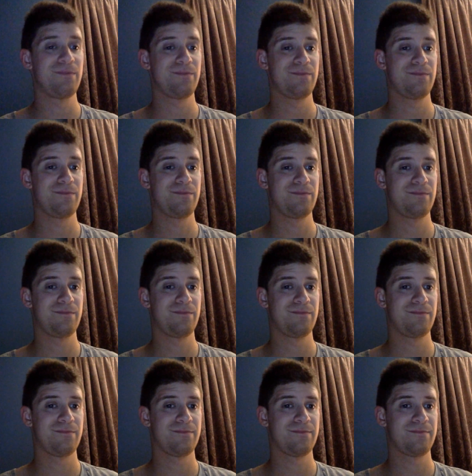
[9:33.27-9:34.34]

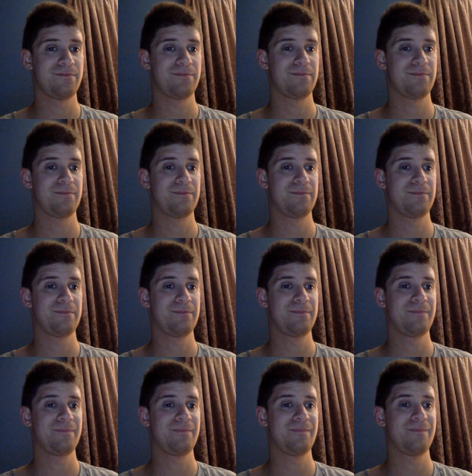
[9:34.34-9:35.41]

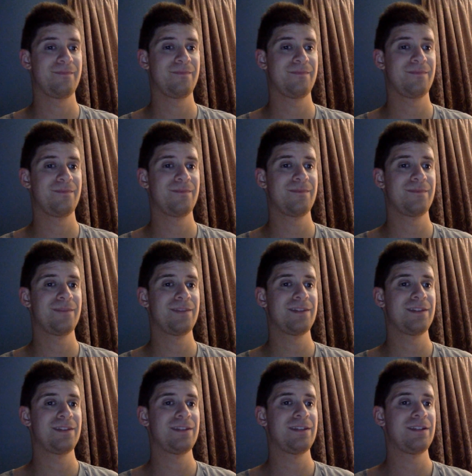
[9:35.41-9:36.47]

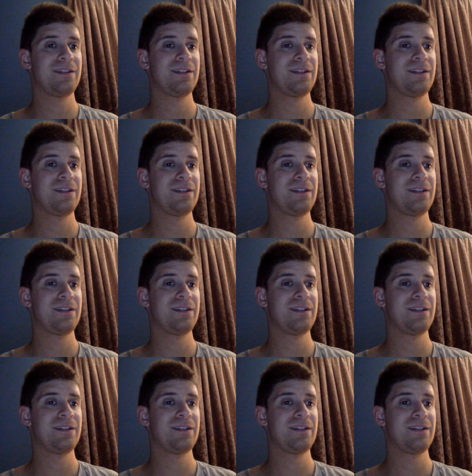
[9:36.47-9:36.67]
Nothing is said.